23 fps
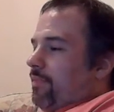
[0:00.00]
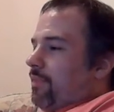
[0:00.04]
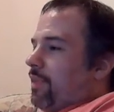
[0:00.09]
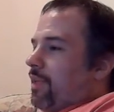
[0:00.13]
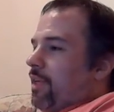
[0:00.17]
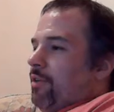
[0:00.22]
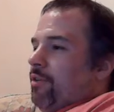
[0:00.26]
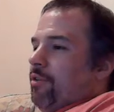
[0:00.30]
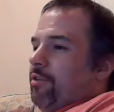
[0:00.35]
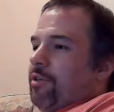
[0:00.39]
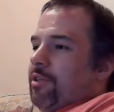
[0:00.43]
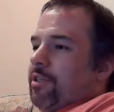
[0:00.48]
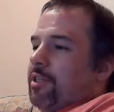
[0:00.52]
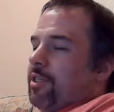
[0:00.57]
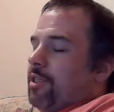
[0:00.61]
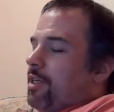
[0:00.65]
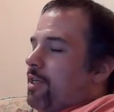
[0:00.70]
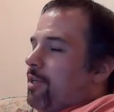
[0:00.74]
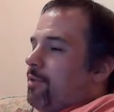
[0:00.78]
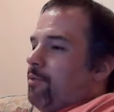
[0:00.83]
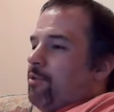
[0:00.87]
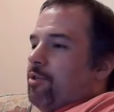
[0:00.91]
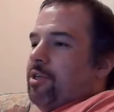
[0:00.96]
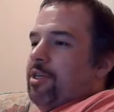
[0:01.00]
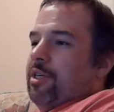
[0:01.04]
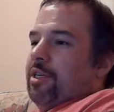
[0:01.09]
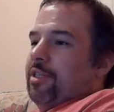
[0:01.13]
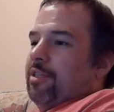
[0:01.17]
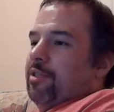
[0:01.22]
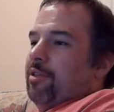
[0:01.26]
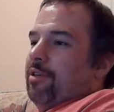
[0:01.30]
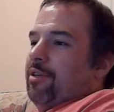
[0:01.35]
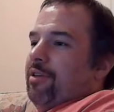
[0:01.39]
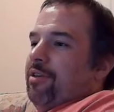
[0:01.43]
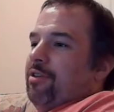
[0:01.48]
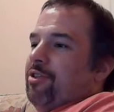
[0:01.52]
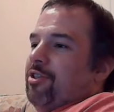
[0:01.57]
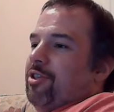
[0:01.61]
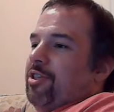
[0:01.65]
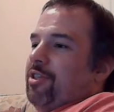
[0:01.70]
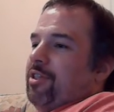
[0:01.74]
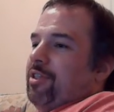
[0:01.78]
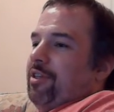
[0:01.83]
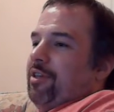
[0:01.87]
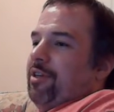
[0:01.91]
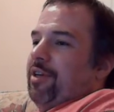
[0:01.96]
There's a scene where
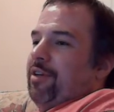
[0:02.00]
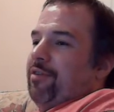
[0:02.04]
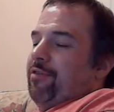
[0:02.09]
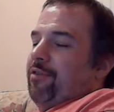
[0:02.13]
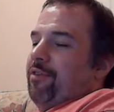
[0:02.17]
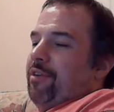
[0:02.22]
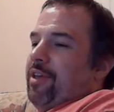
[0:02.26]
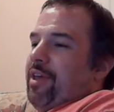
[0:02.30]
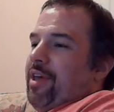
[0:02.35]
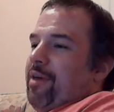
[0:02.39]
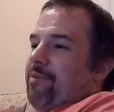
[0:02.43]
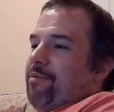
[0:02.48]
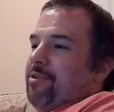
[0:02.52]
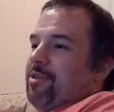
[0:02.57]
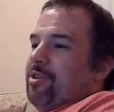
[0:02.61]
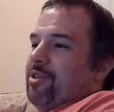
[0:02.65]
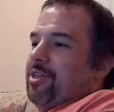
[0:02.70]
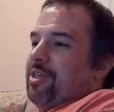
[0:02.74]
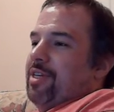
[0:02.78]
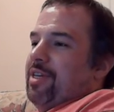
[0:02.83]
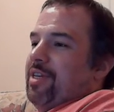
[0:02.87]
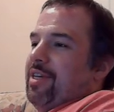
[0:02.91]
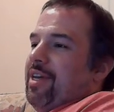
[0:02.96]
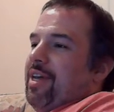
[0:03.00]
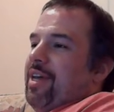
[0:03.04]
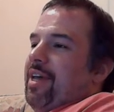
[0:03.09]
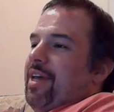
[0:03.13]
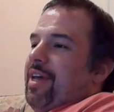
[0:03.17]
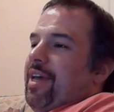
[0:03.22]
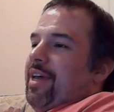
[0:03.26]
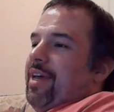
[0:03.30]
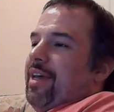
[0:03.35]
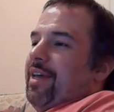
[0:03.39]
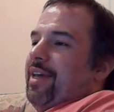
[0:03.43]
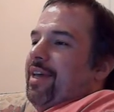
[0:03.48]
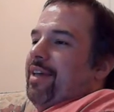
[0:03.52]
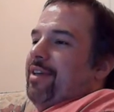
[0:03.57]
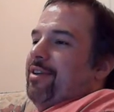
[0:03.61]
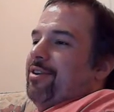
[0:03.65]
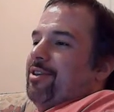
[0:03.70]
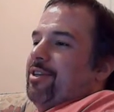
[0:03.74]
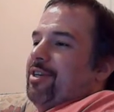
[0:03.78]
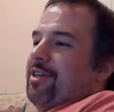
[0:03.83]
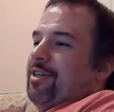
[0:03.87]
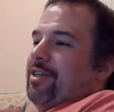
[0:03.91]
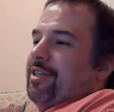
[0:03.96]
she's looking for them, and she
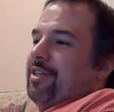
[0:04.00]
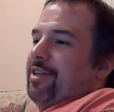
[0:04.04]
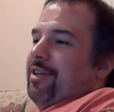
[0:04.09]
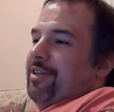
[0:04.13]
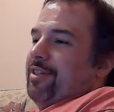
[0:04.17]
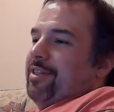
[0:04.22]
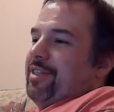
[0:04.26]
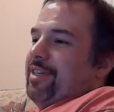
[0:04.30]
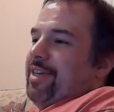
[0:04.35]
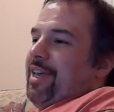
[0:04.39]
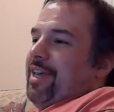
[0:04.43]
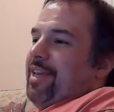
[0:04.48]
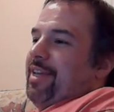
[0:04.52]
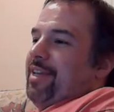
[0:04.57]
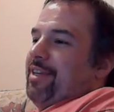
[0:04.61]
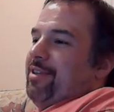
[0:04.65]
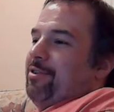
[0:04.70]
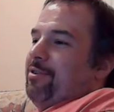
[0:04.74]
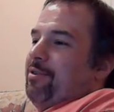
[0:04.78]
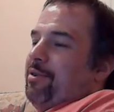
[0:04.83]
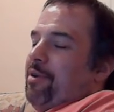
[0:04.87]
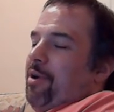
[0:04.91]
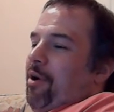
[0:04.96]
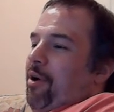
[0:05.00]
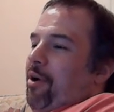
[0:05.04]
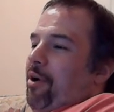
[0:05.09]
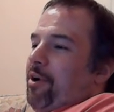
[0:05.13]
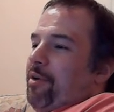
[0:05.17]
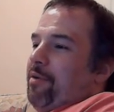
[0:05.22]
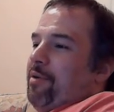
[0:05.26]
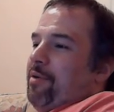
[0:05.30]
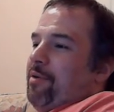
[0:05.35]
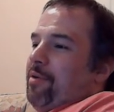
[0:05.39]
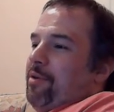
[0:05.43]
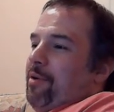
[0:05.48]
starts getting into an argument with